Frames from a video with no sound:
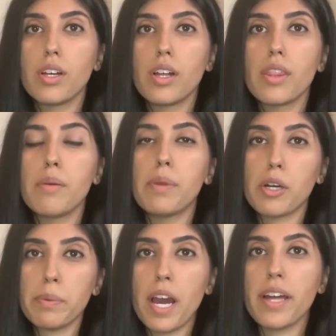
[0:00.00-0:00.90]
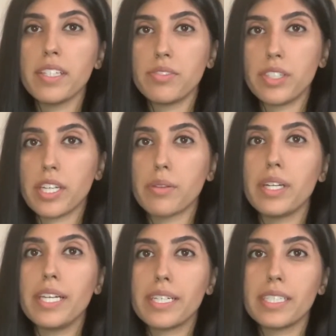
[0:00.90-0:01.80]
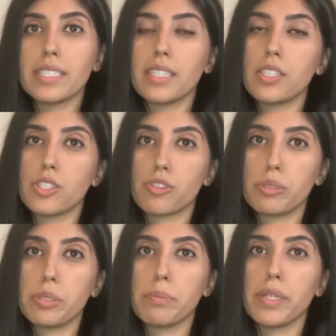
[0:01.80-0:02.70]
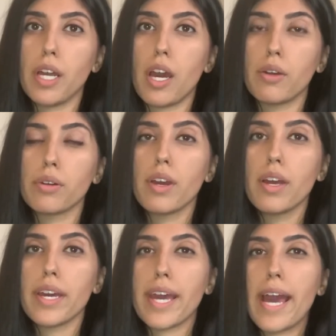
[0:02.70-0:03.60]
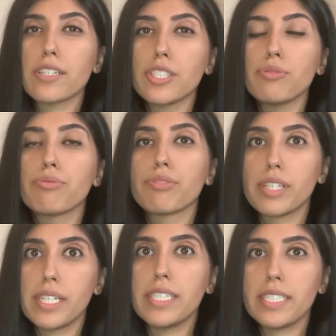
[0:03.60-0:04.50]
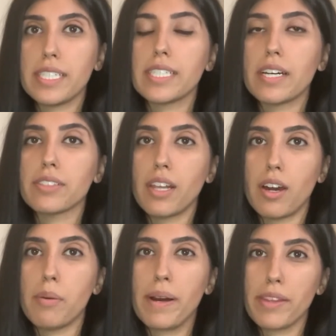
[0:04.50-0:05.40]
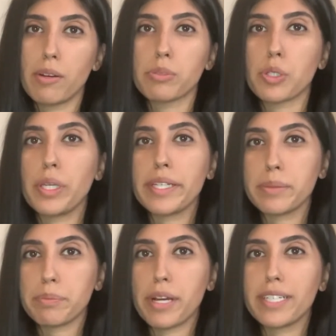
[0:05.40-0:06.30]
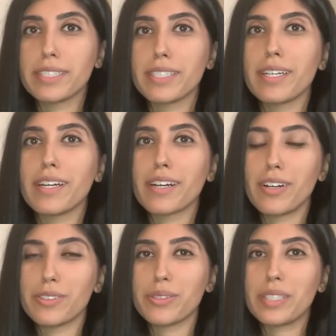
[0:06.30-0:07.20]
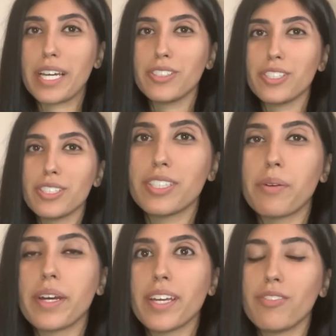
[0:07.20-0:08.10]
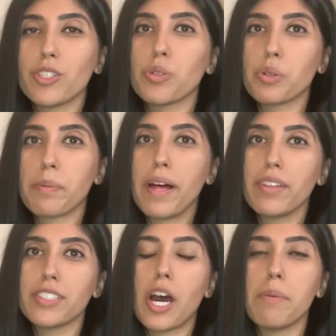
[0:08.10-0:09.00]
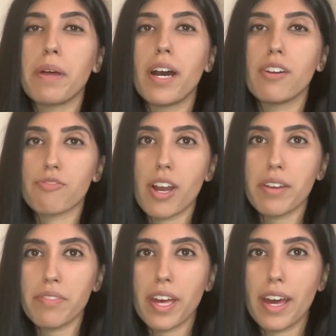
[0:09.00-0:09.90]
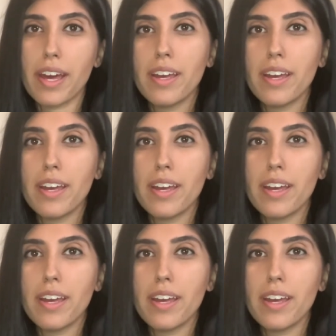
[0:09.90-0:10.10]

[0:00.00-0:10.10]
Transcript: The blog behind this video, the link is in the description below. It actually really details a lot about the Optical Express consultation. So I even talk about the time that I arrived there